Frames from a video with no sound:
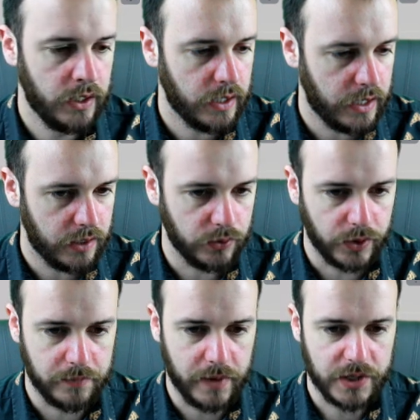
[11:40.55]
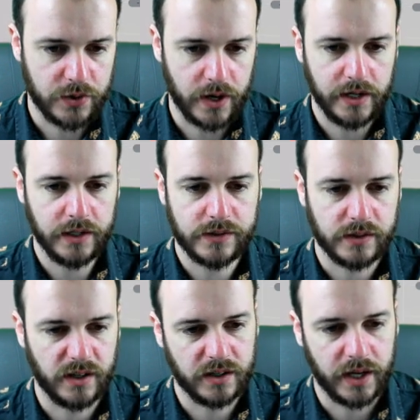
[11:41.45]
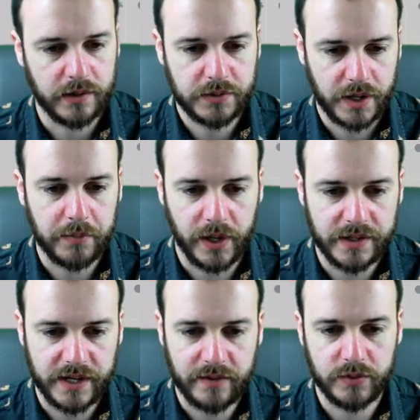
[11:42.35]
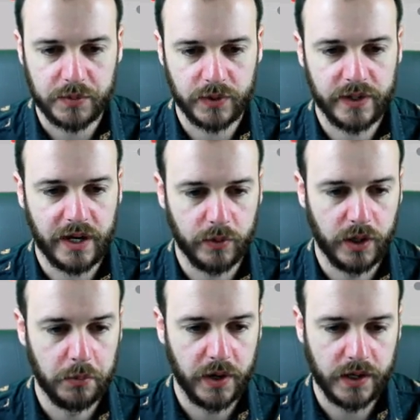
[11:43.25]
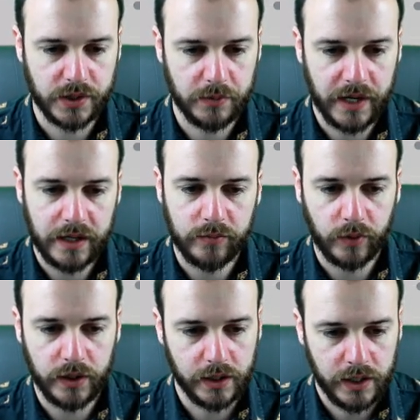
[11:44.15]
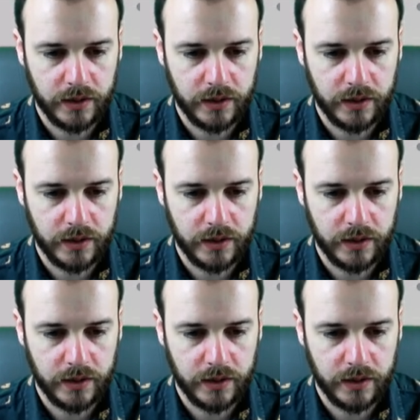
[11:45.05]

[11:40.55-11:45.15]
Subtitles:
Looking at match ratings, okay, some players haven't responded that well, but Tom Hamphrey,